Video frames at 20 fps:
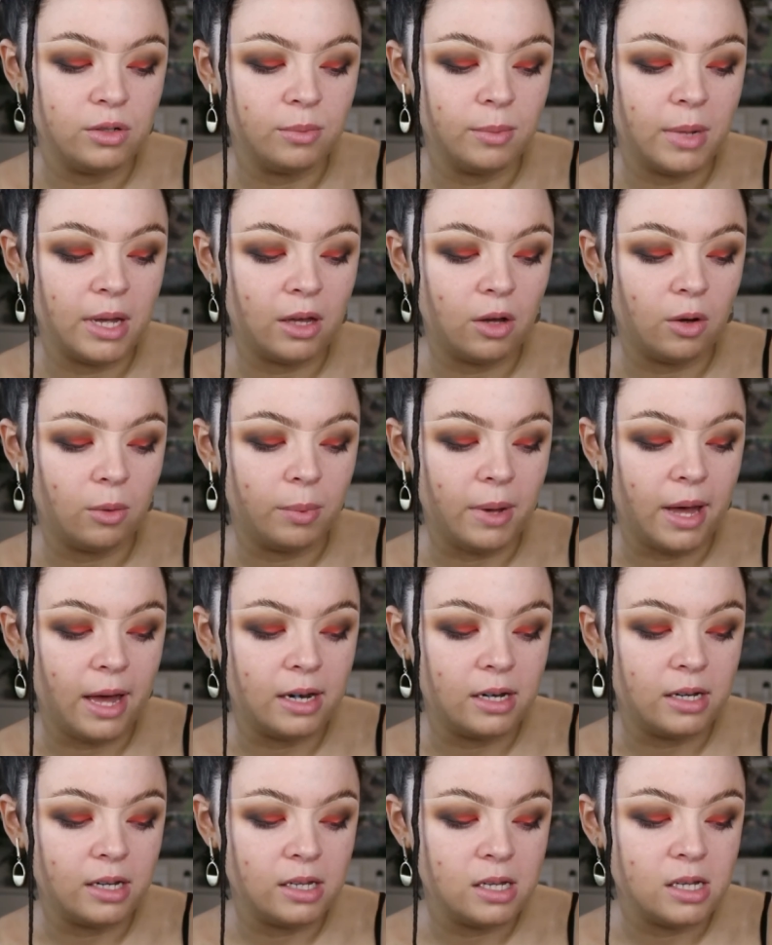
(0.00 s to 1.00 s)
makeup
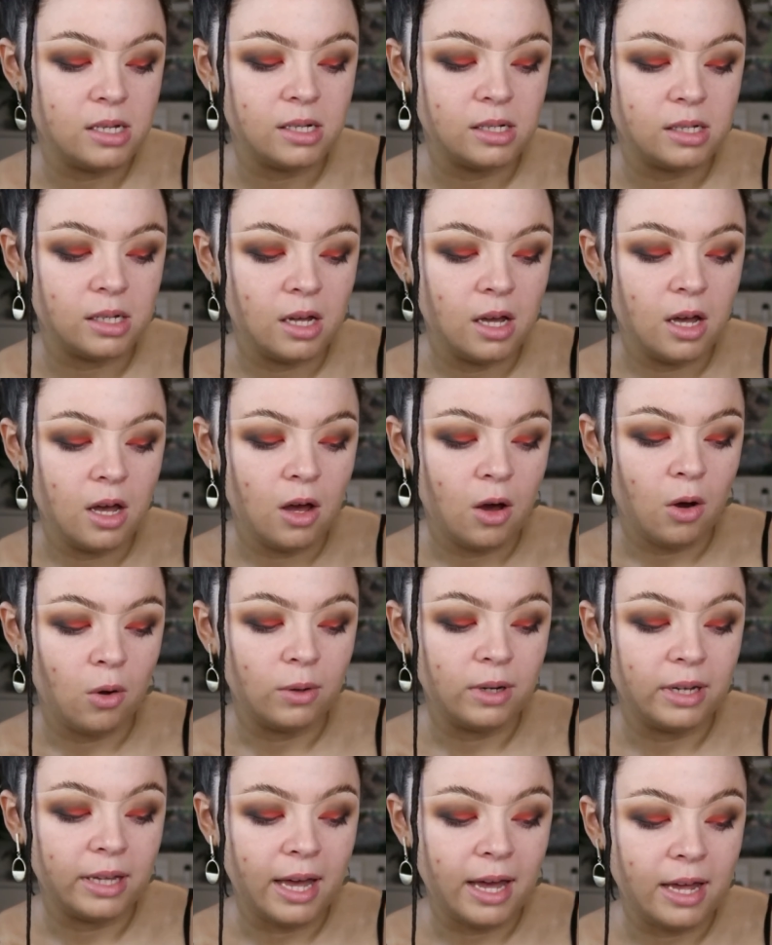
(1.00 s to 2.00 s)
and is
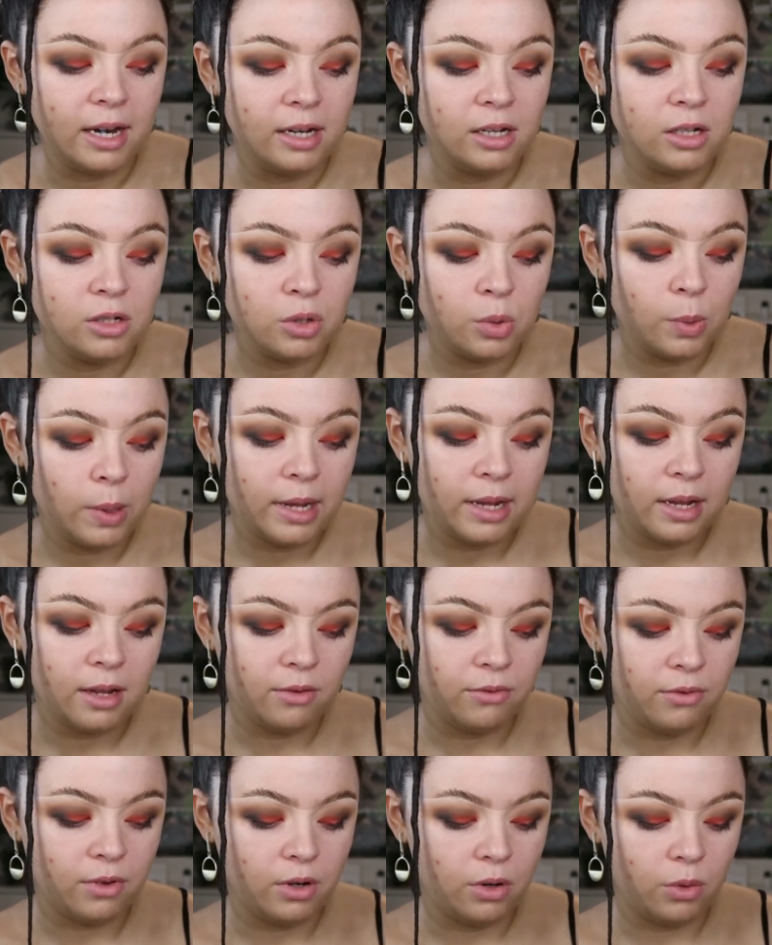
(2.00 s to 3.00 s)
only getting into it
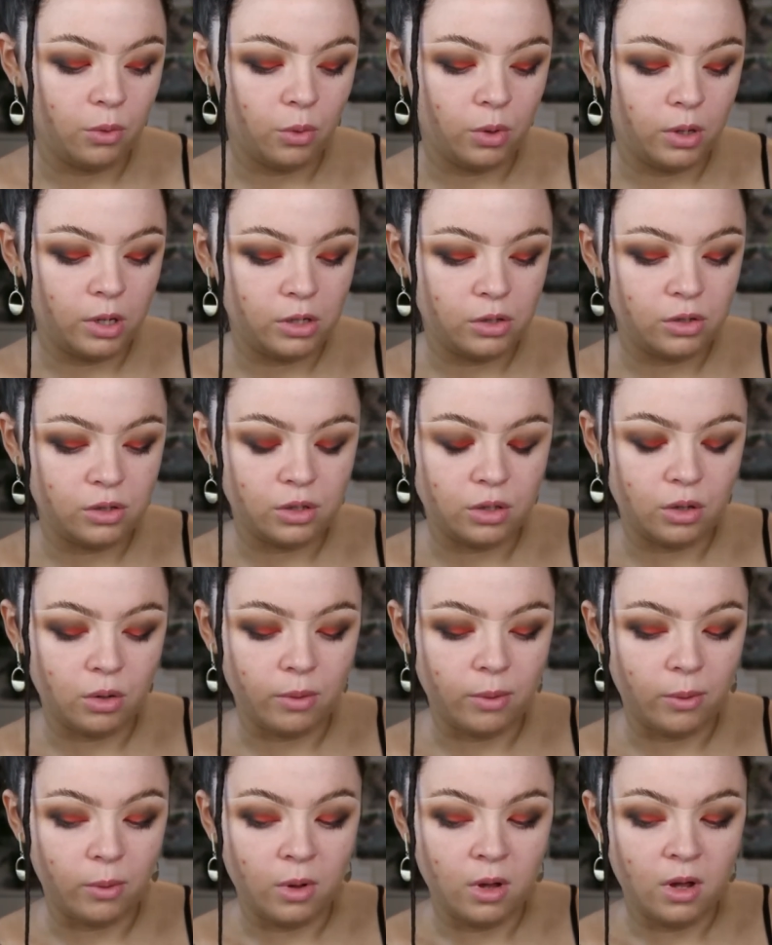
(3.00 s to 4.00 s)
even, or doesn't
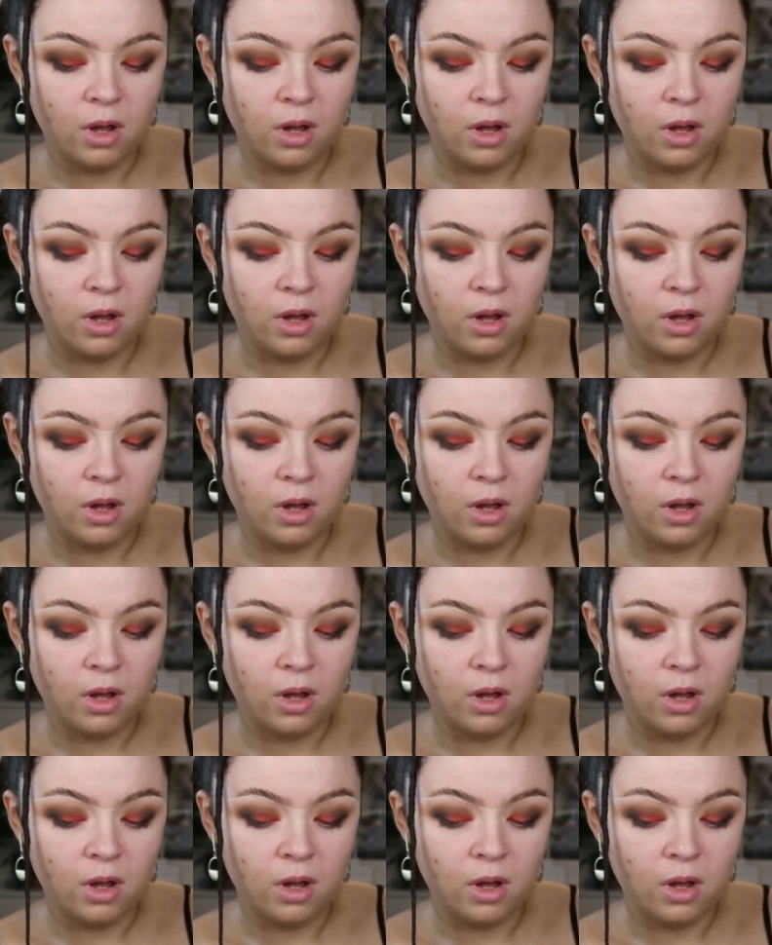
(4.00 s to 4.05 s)
know